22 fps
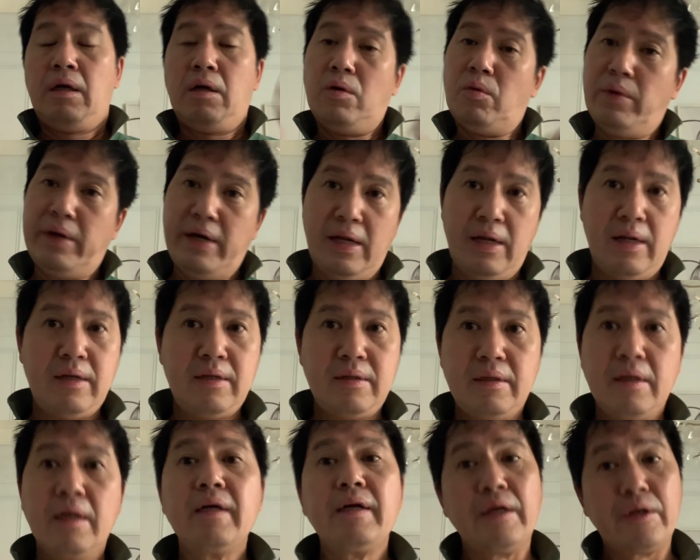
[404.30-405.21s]
well,
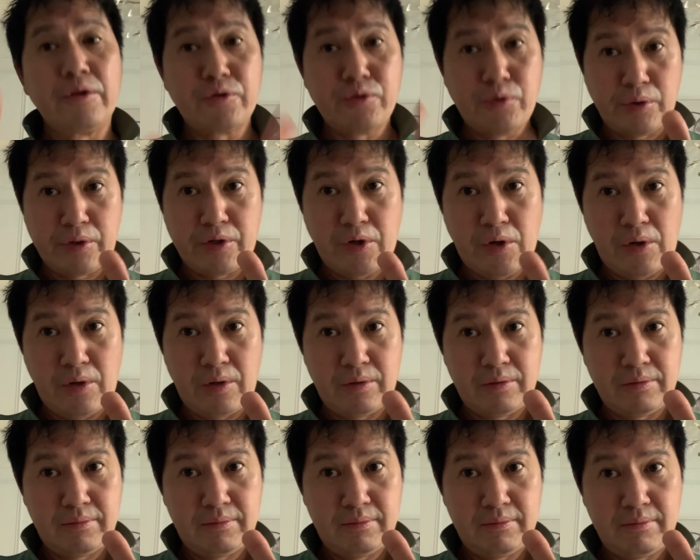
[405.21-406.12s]
it is your call.
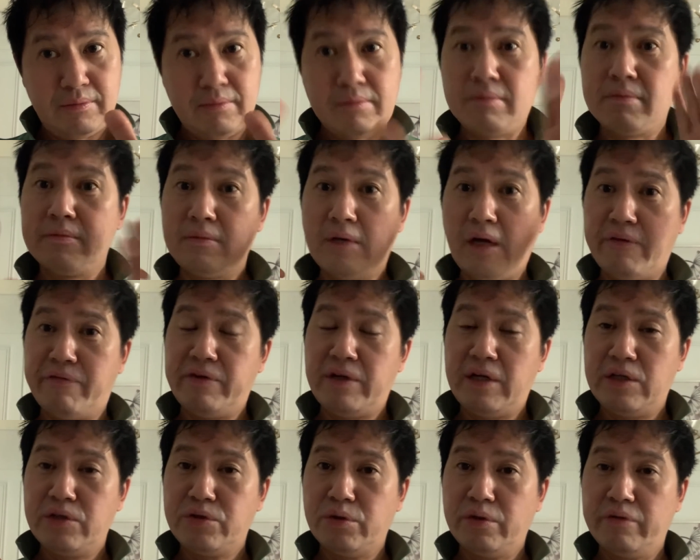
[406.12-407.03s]
Not
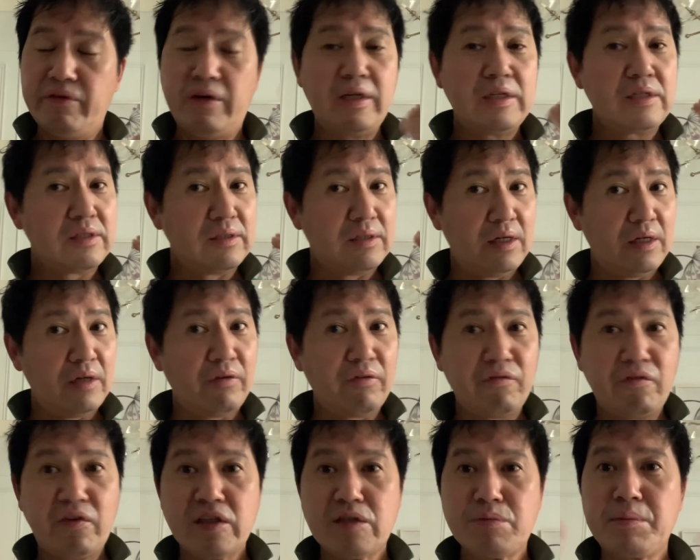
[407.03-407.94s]
financial advice, not
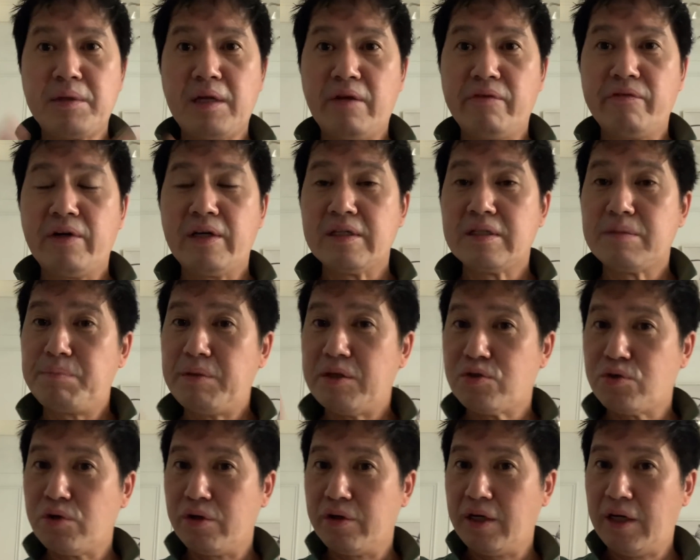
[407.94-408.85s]
investment advice. Be
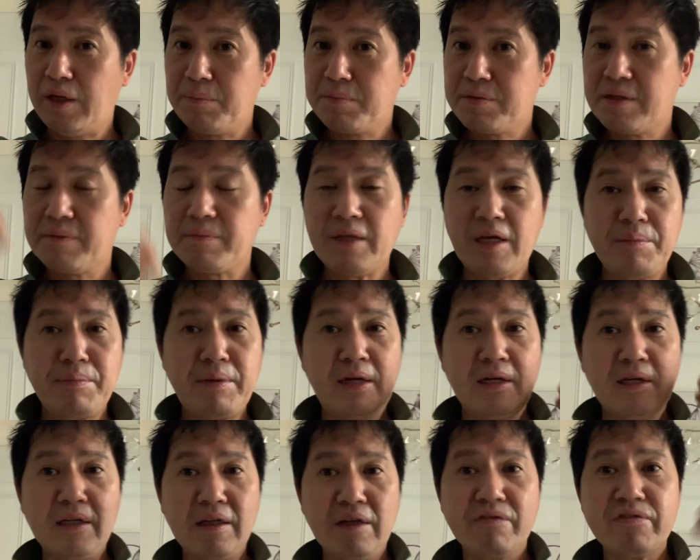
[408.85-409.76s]
strong, apes.
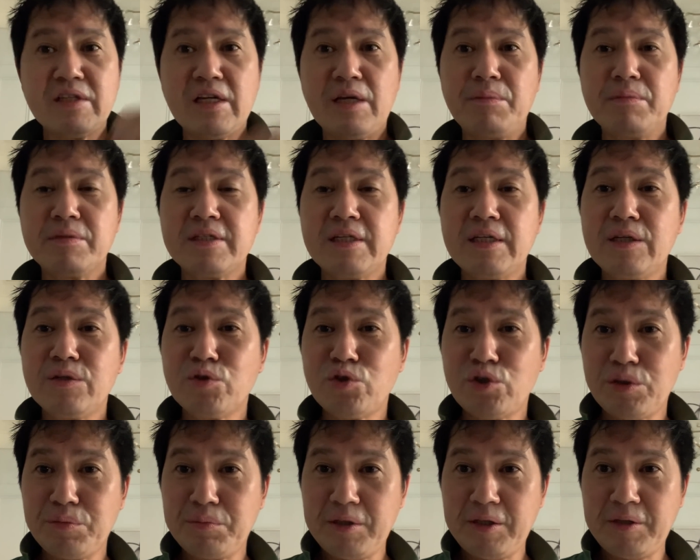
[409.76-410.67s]
ApeAndy loves AMC and
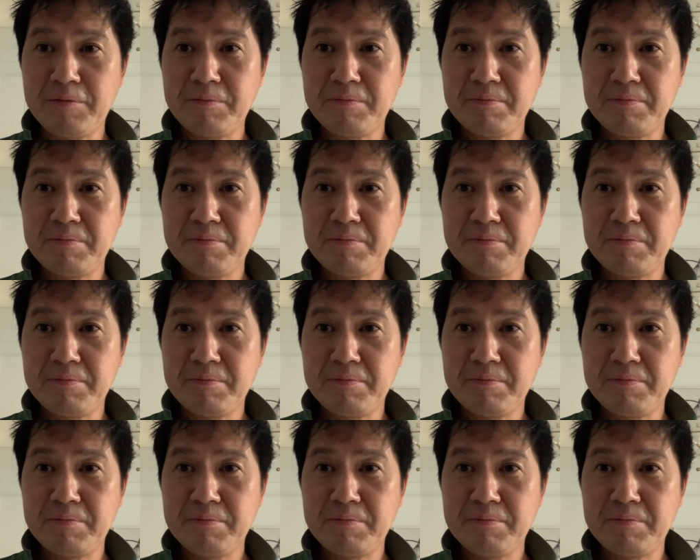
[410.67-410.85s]
GME.